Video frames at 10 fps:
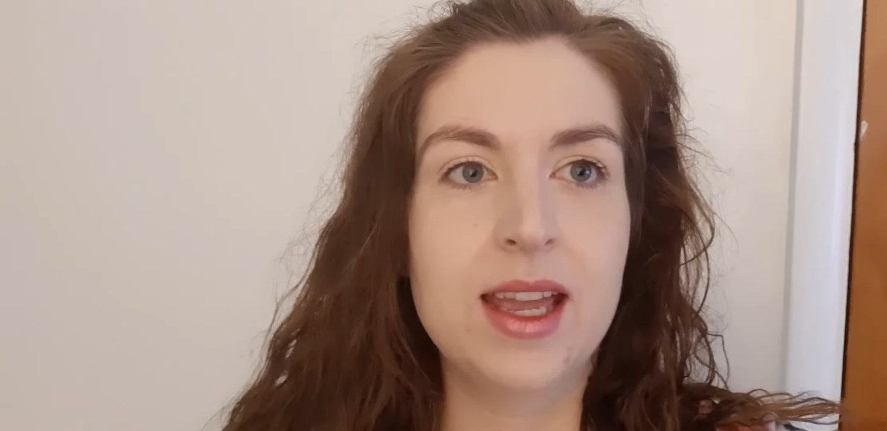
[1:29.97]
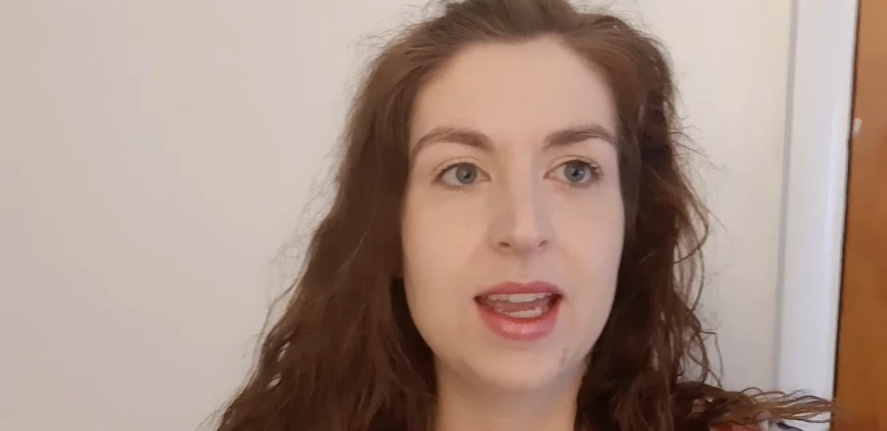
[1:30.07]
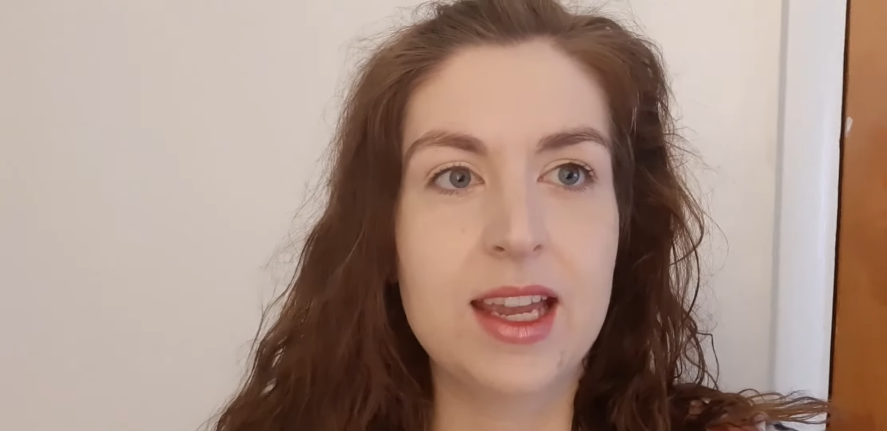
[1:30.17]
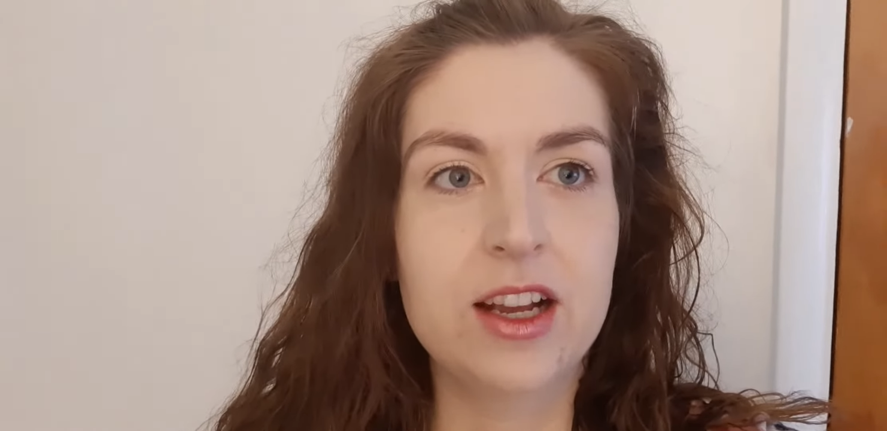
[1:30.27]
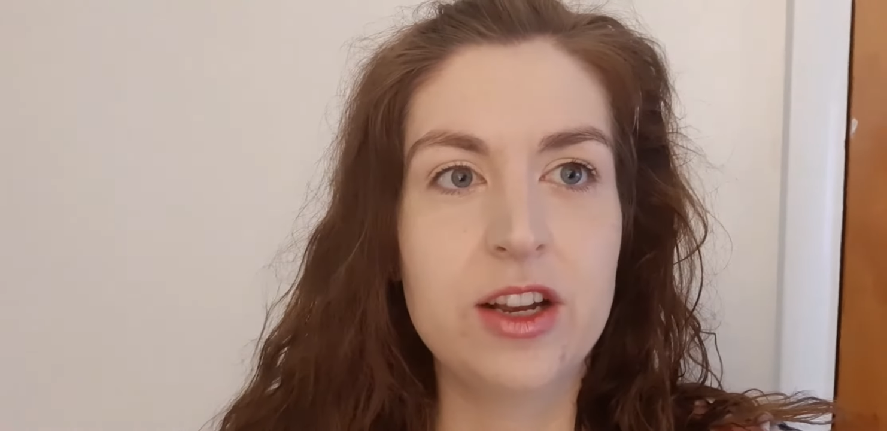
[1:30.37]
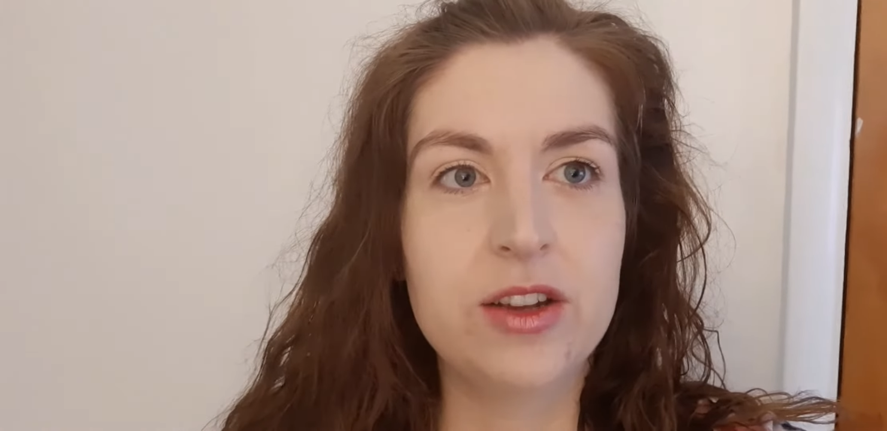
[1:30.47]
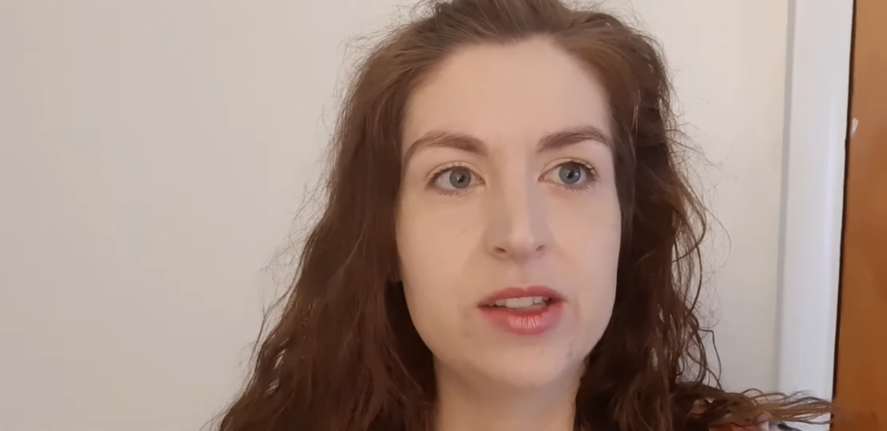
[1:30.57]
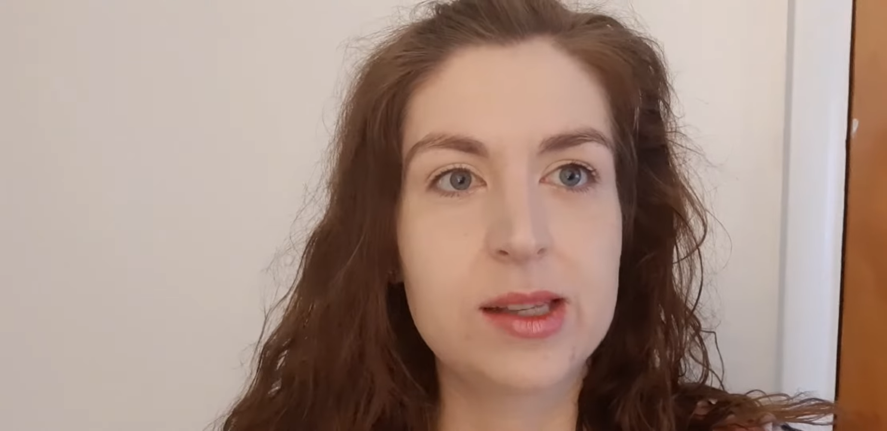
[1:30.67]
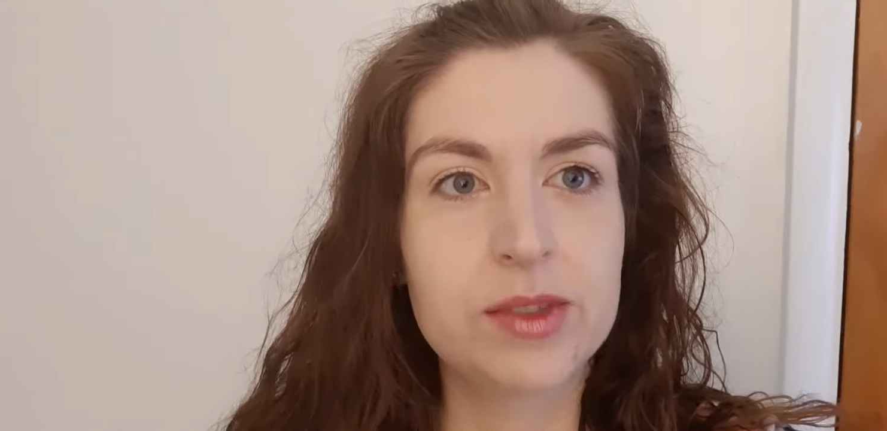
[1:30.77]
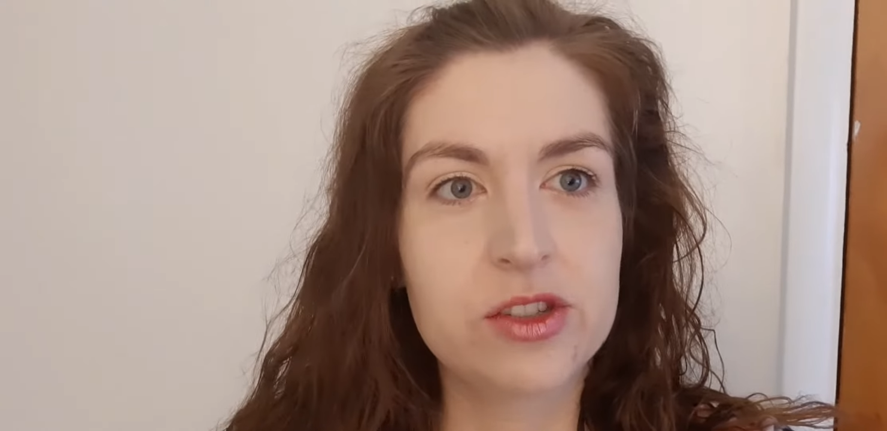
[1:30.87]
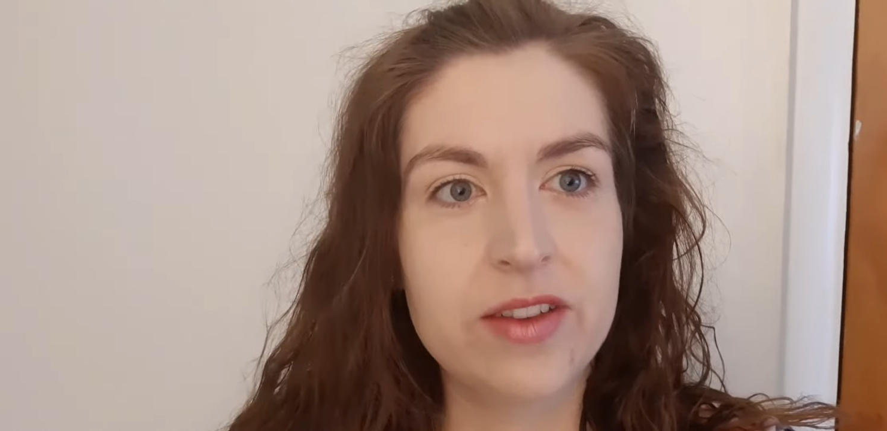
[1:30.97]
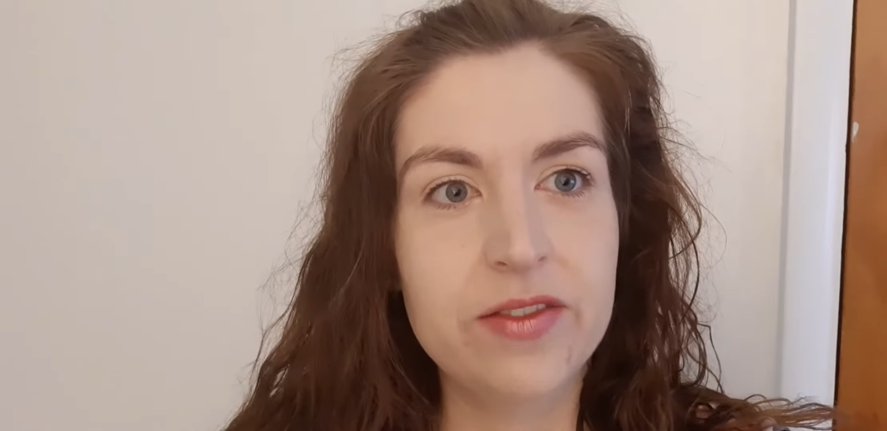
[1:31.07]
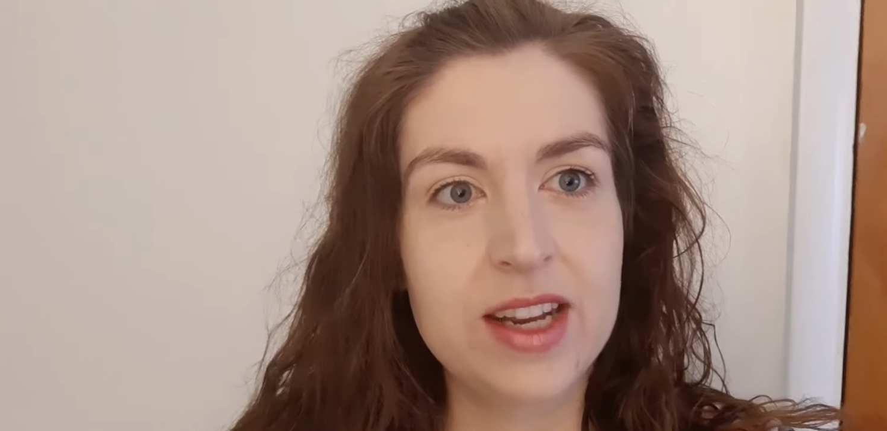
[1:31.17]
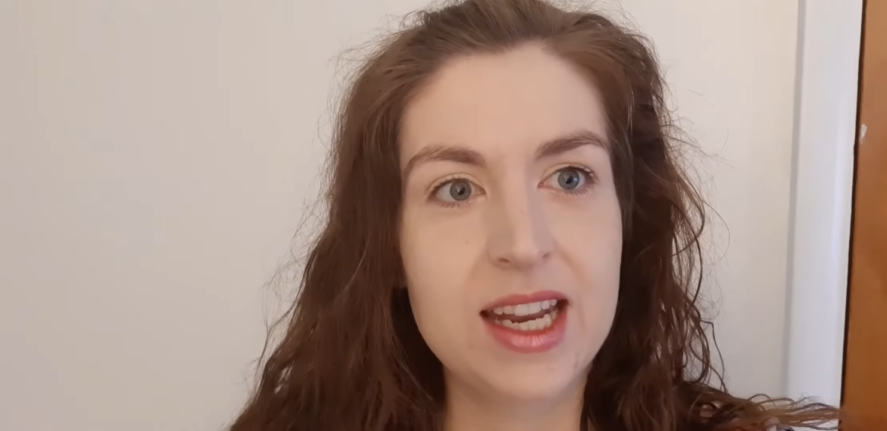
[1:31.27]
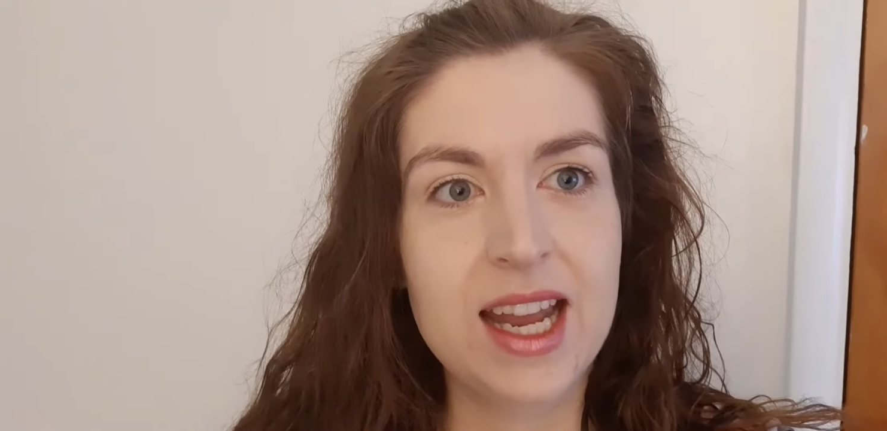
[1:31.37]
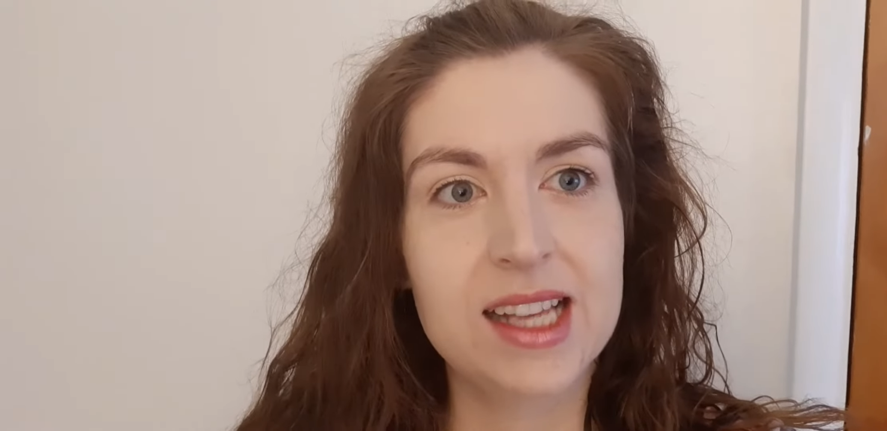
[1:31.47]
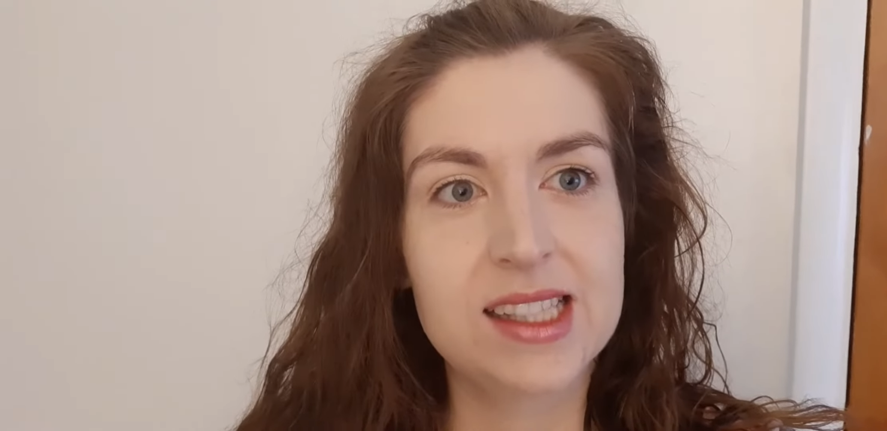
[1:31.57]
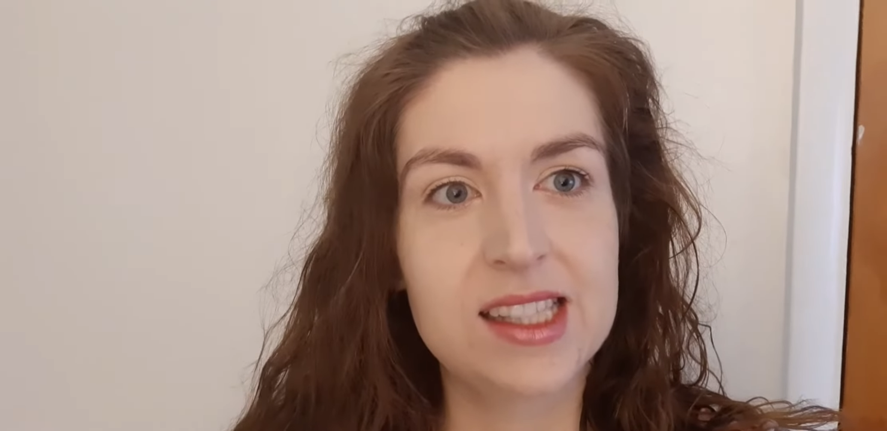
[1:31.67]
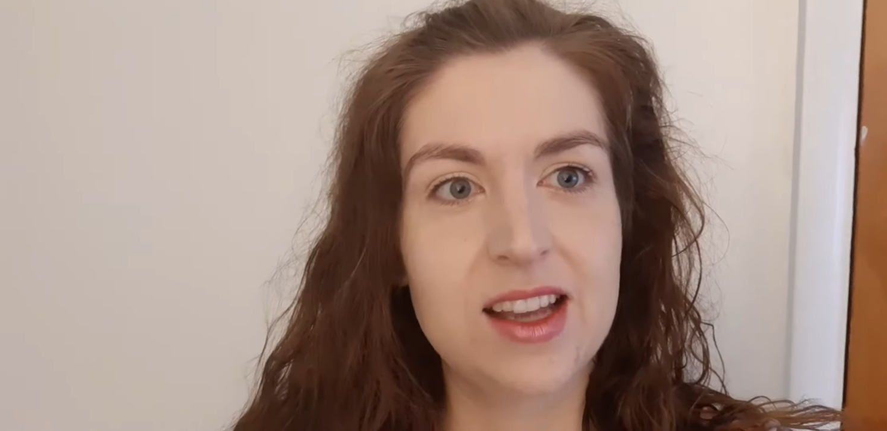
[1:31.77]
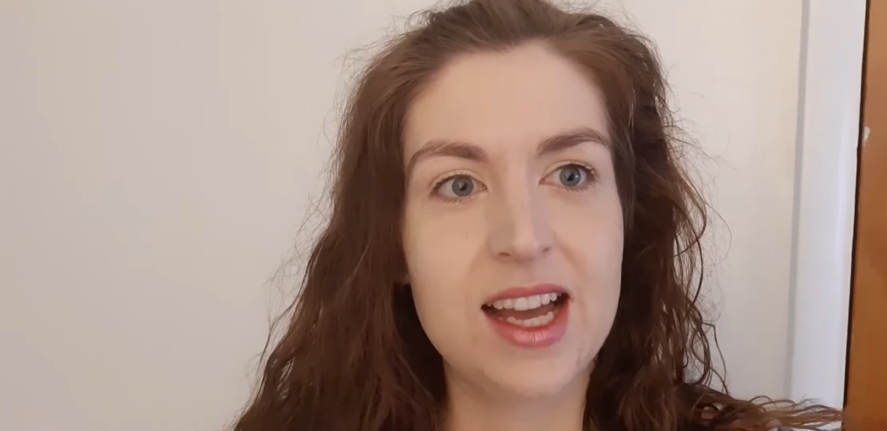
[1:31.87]
include some strengthening
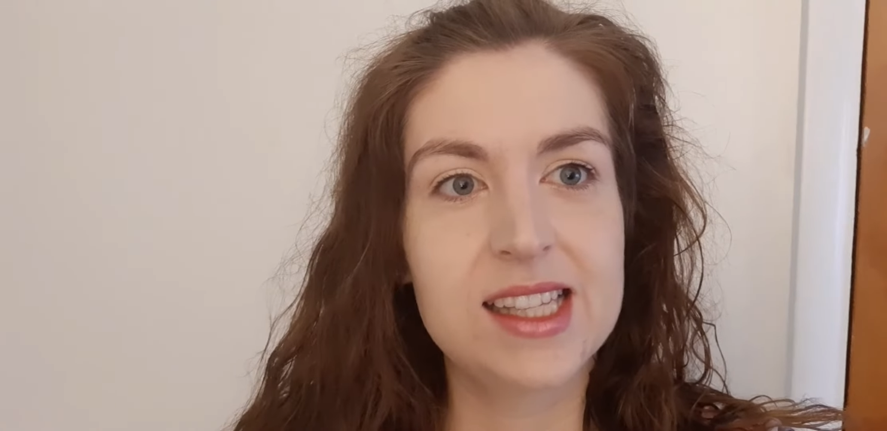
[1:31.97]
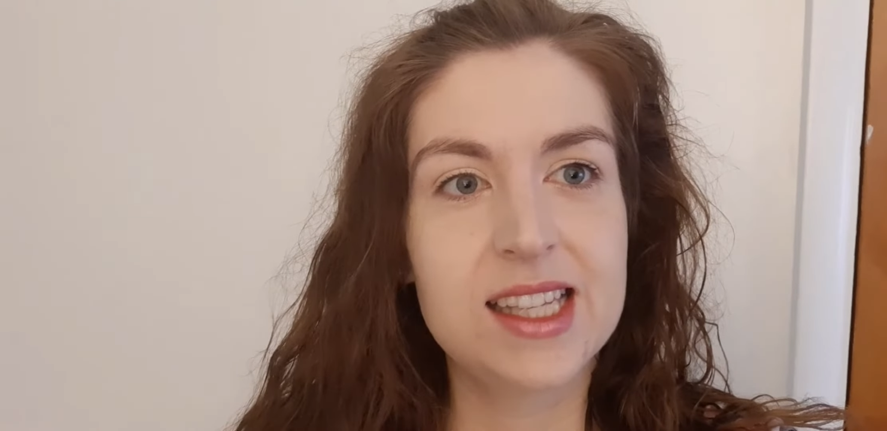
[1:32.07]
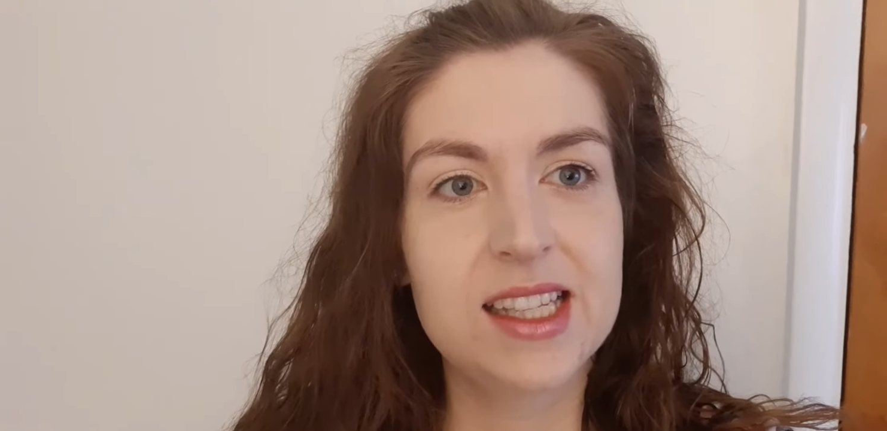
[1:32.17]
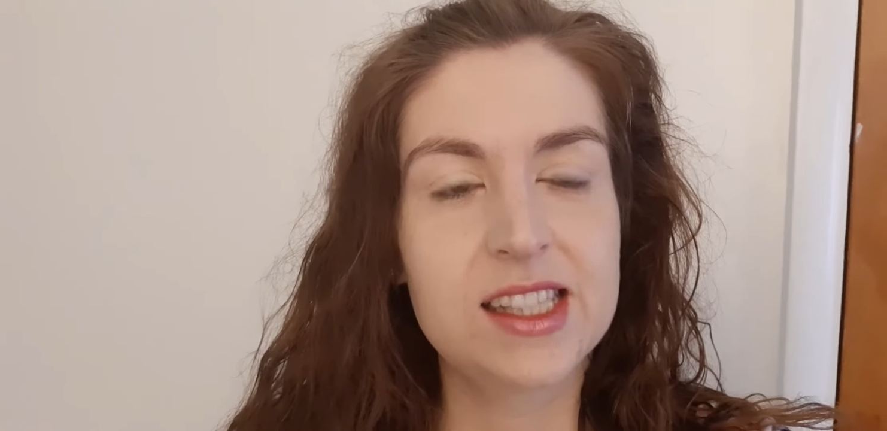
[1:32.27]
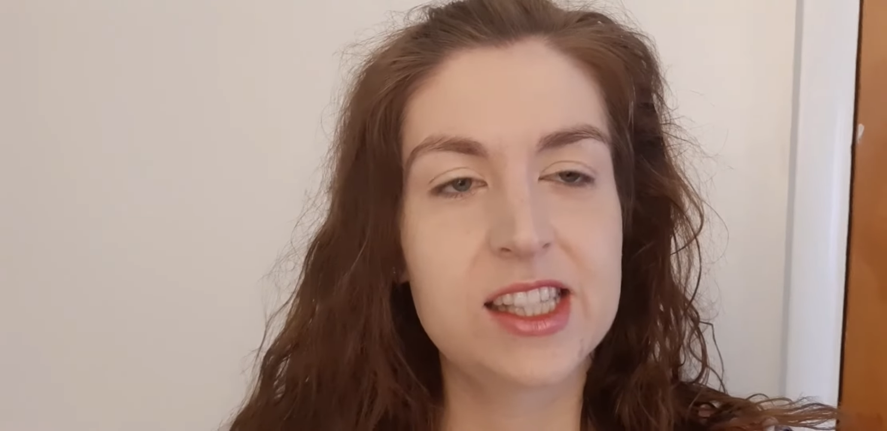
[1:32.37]
exercises,